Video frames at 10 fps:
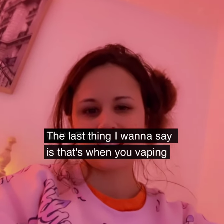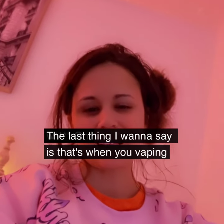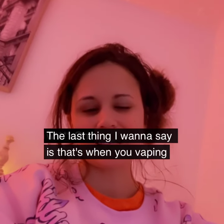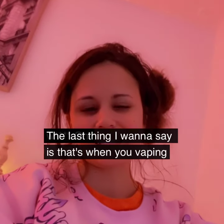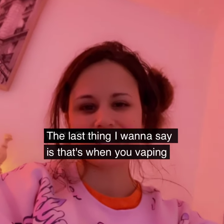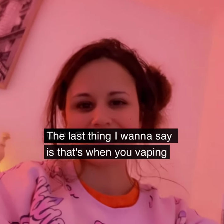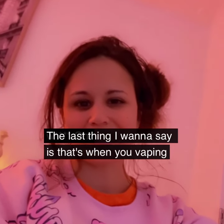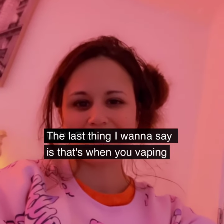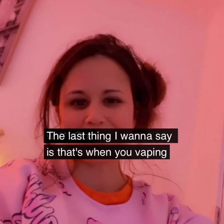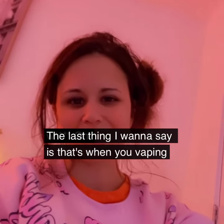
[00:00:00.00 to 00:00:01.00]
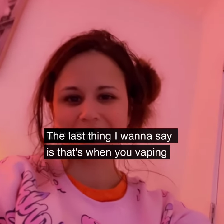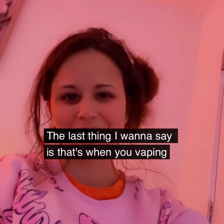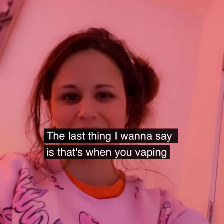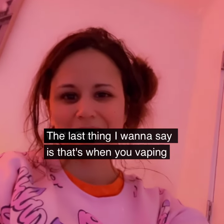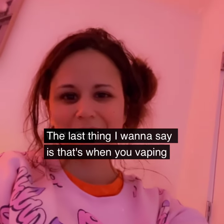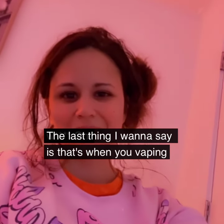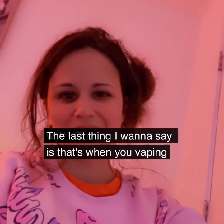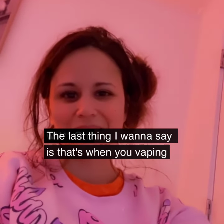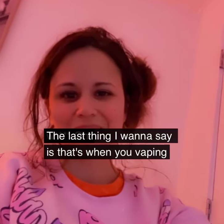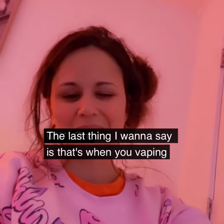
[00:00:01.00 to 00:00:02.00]
that um, when
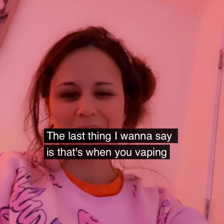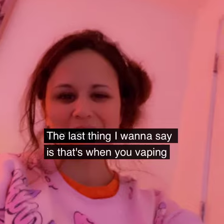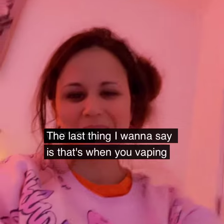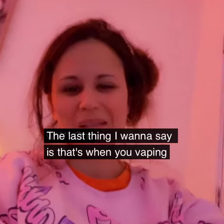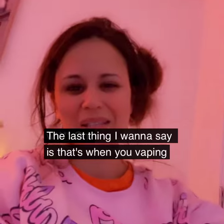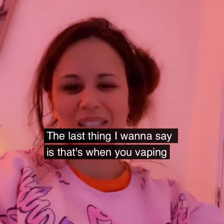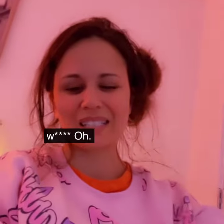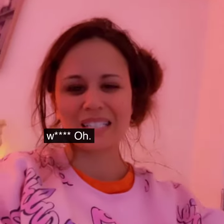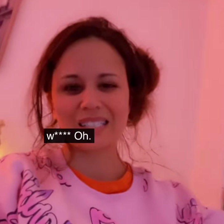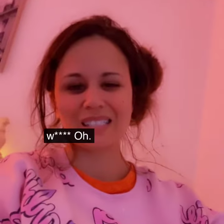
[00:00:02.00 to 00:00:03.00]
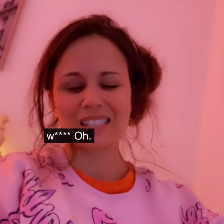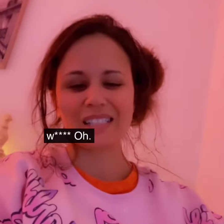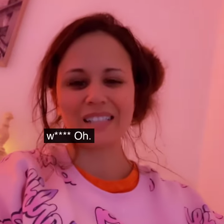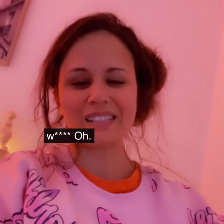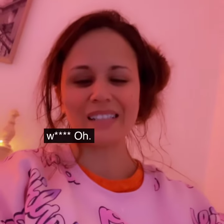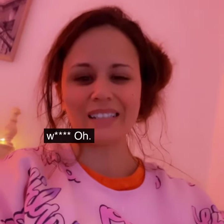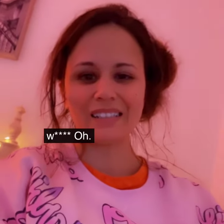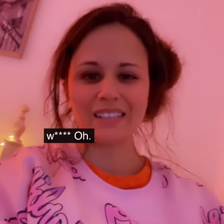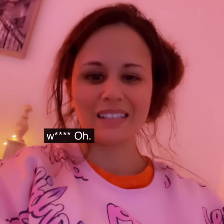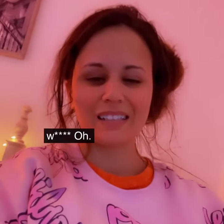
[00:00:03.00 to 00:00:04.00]
you're vaping THC,
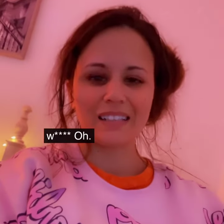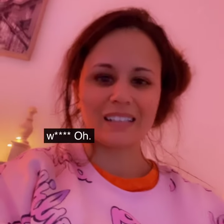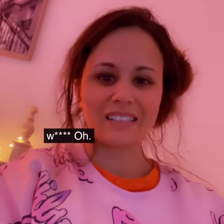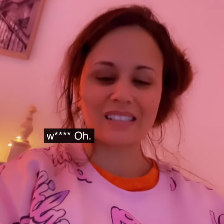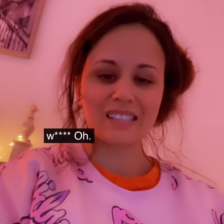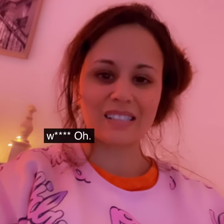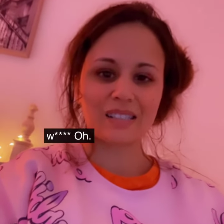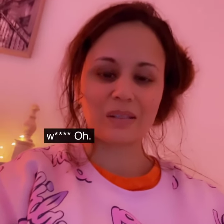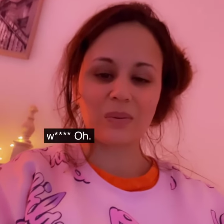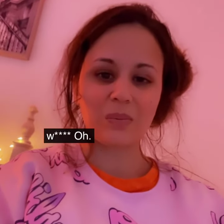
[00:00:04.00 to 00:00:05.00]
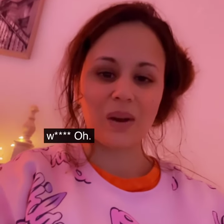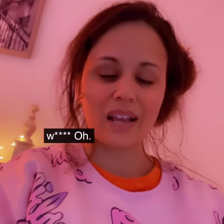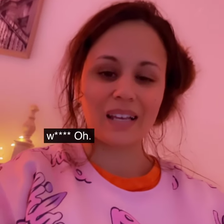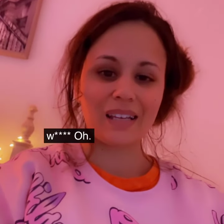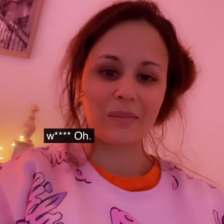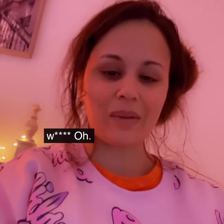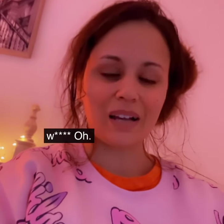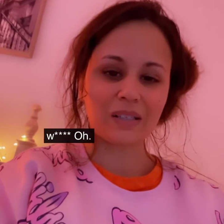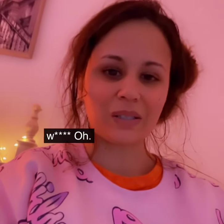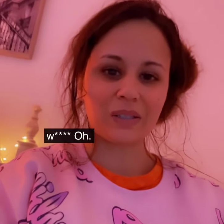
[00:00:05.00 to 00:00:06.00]
it's way
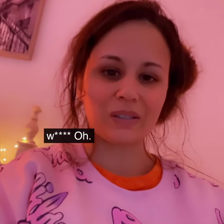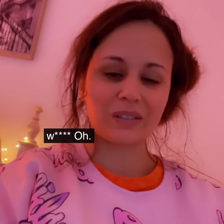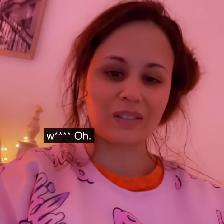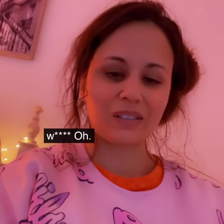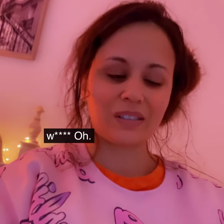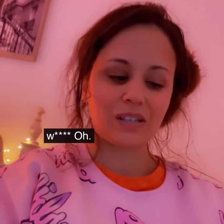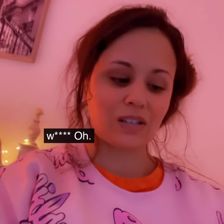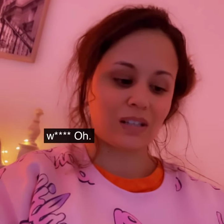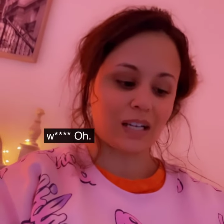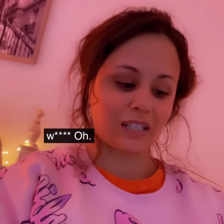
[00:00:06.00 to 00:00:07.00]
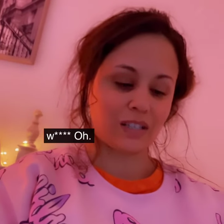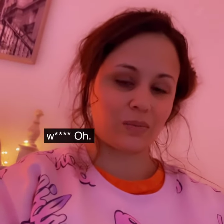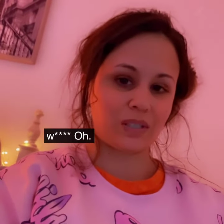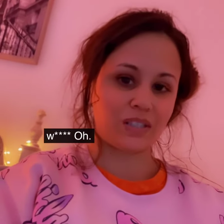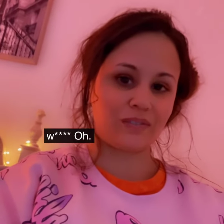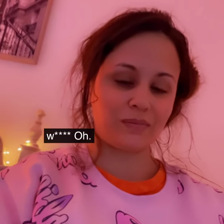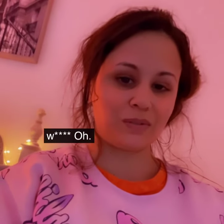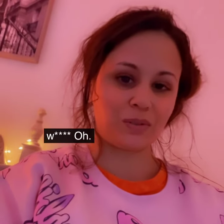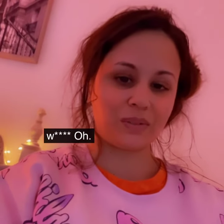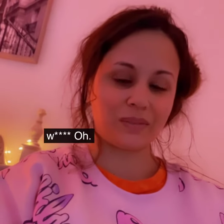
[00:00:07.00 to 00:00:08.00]
better like when you
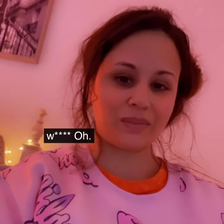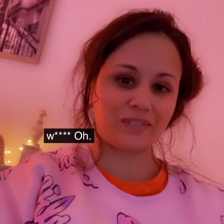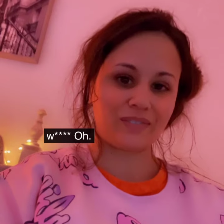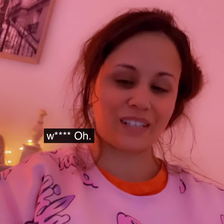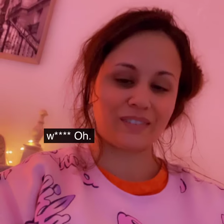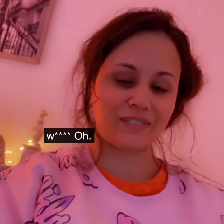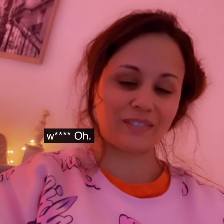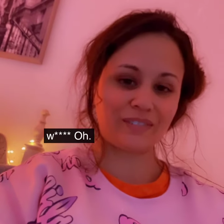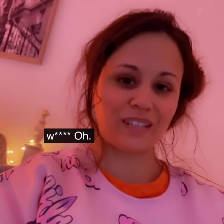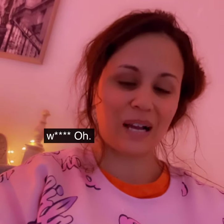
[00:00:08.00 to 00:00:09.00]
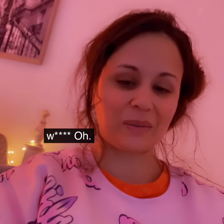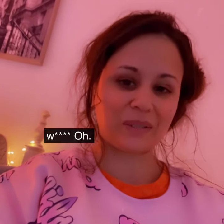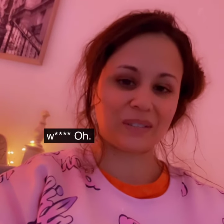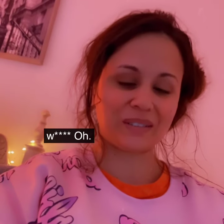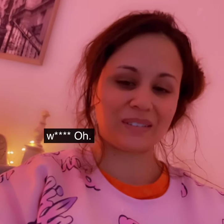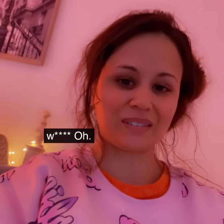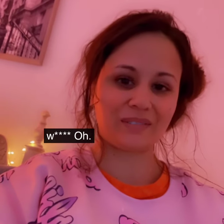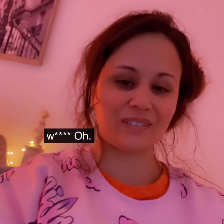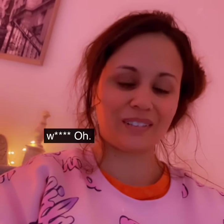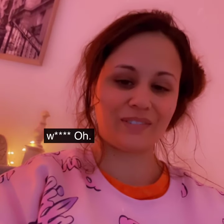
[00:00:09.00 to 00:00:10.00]
do it with like the flower
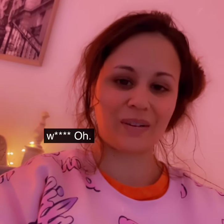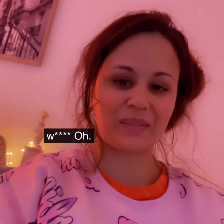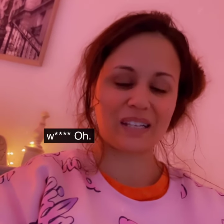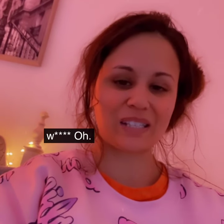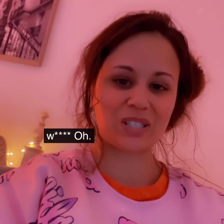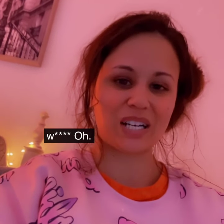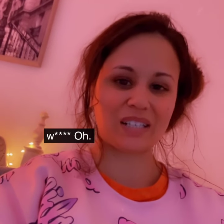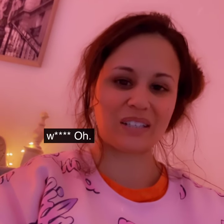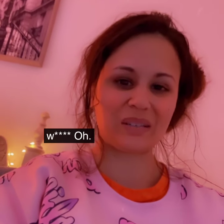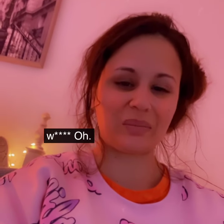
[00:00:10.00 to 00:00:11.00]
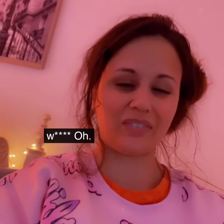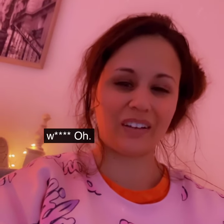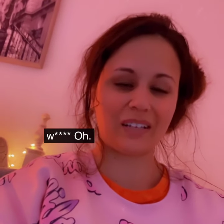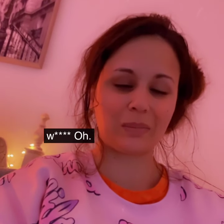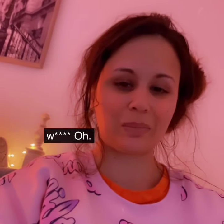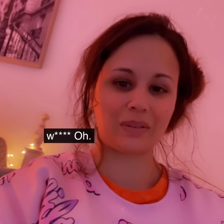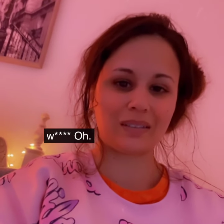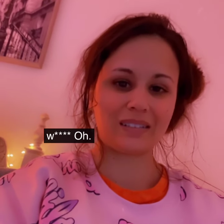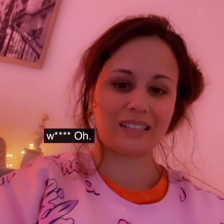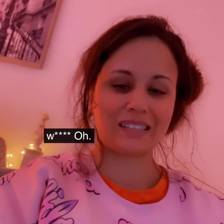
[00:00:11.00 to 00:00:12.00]
with from like a dry herb vape.
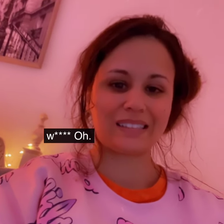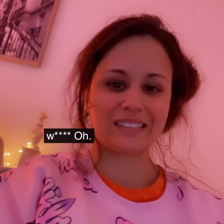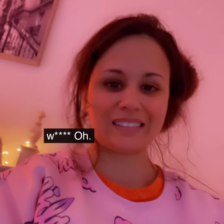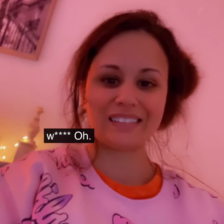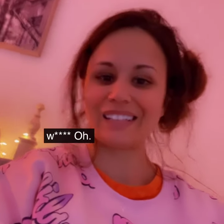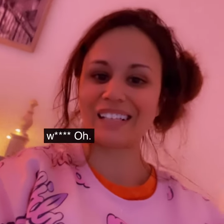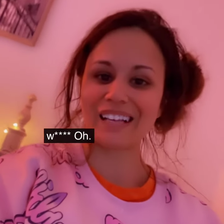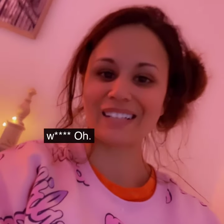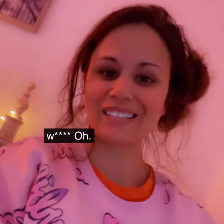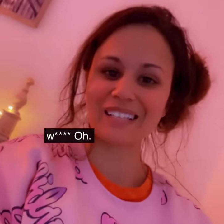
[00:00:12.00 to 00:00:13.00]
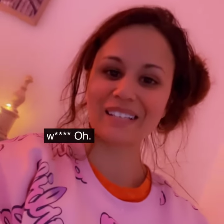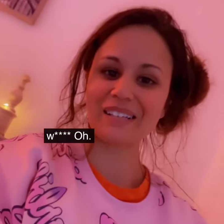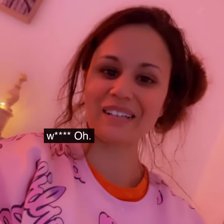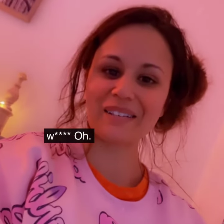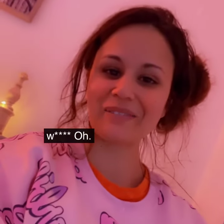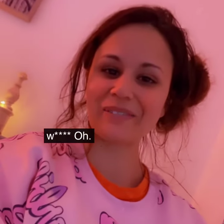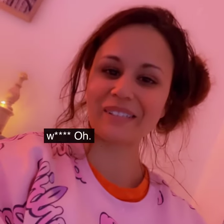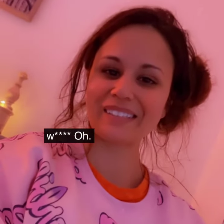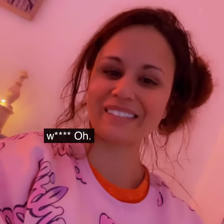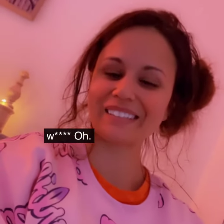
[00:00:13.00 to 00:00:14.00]
I can't say it enough.
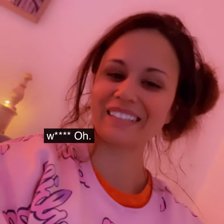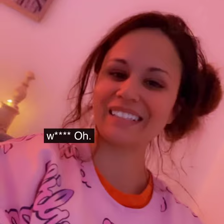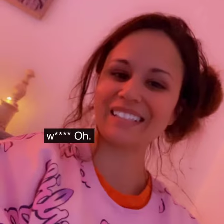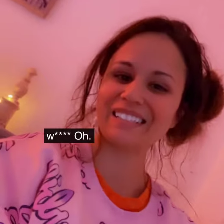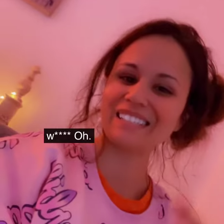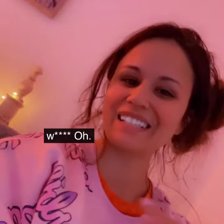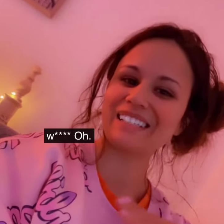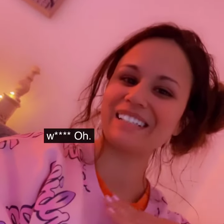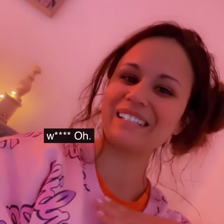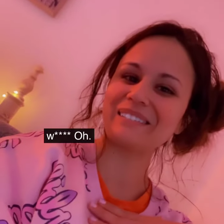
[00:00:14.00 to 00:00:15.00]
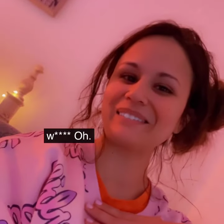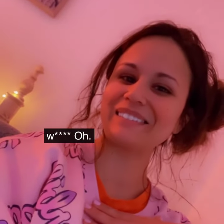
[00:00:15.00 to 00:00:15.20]
I can't say it enough.